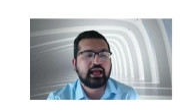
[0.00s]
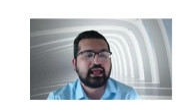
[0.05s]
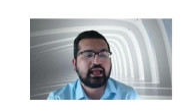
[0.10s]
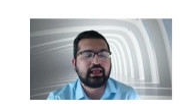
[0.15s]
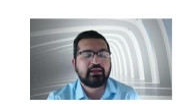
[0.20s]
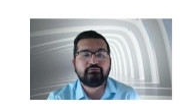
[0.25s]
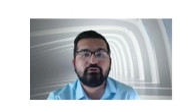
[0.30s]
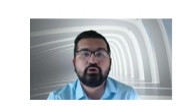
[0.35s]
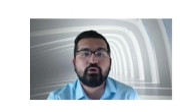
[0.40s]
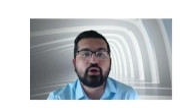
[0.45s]

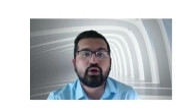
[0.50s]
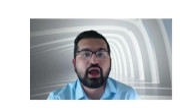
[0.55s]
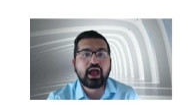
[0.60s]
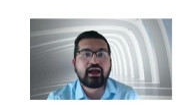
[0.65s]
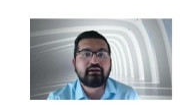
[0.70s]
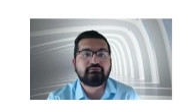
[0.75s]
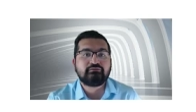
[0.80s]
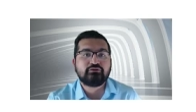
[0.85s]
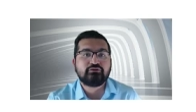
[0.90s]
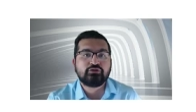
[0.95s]
If you
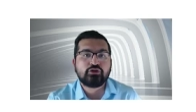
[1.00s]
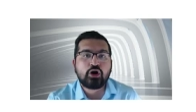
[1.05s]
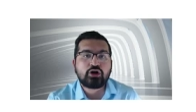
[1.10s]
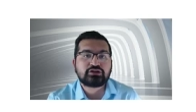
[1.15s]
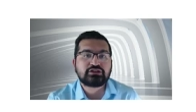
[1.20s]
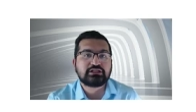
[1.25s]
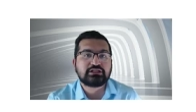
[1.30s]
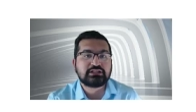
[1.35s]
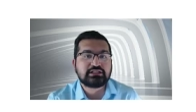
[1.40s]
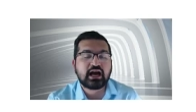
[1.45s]
have
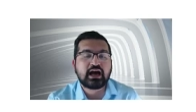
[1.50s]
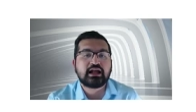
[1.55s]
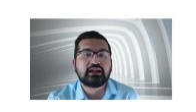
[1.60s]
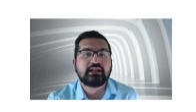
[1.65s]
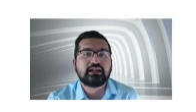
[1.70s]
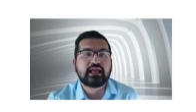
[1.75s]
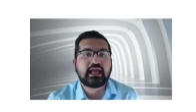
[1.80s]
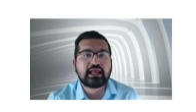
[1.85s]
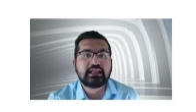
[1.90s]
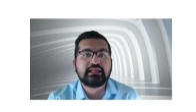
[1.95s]
not
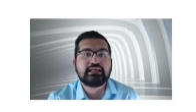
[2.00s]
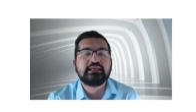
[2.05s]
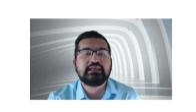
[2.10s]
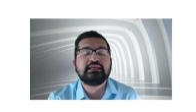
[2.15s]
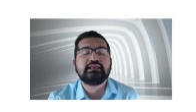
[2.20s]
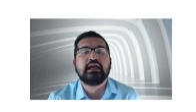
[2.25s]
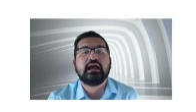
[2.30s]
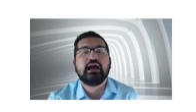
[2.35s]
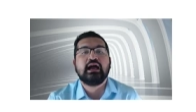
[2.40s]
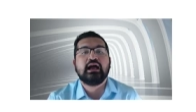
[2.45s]
done
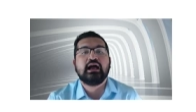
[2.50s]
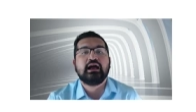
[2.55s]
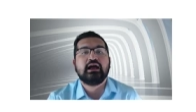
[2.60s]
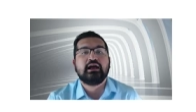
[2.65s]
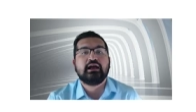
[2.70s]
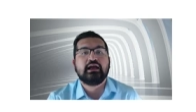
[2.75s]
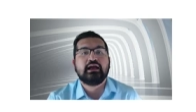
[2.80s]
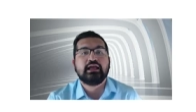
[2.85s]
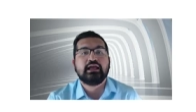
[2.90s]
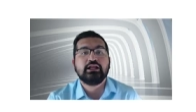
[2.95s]
any
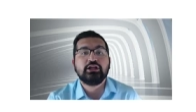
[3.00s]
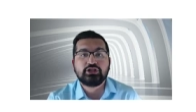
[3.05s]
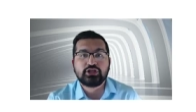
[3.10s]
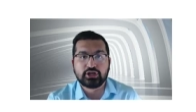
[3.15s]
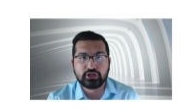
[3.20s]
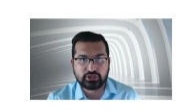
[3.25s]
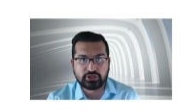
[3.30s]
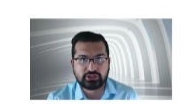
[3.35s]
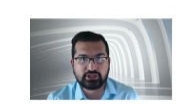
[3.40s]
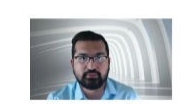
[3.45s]

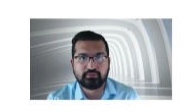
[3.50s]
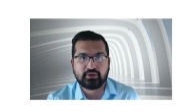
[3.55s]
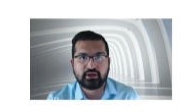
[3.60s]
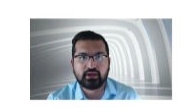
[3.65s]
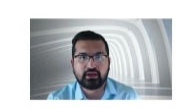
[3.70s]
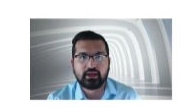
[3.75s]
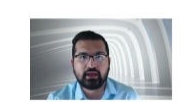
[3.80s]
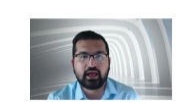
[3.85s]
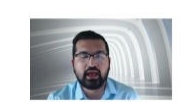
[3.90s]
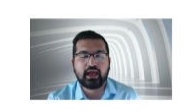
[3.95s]
internship
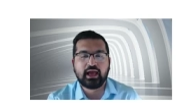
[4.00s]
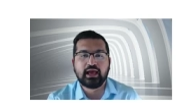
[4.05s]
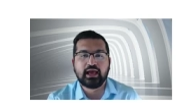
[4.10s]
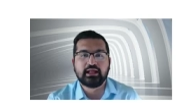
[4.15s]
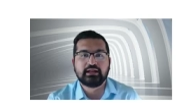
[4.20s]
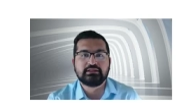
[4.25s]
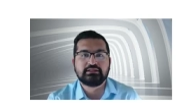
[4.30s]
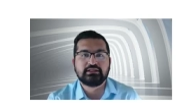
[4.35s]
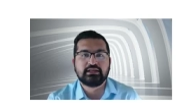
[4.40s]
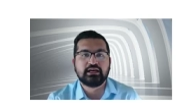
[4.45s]

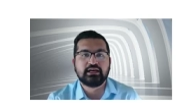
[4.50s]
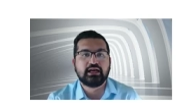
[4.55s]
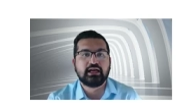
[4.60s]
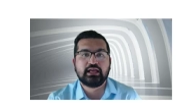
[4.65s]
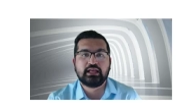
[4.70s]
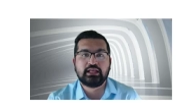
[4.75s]
and uh,